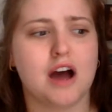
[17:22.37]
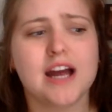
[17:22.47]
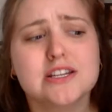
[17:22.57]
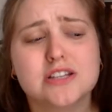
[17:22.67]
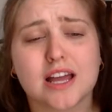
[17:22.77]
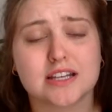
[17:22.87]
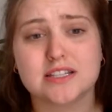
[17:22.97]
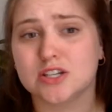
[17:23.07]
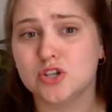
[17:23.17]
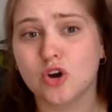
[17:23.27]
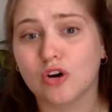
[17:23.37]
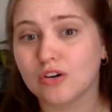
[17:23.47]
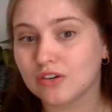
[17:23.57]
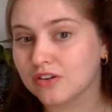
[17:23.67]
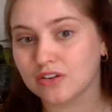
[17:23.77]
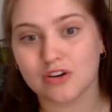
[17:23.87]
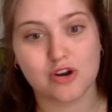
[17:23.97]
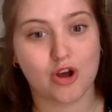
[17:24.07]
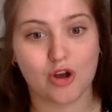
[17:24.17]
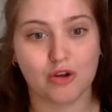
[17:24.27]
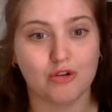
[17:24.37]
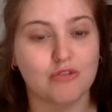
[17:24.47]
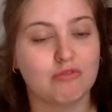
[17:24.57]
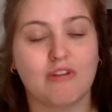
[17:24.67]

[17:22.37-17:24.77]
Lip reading: I did not know.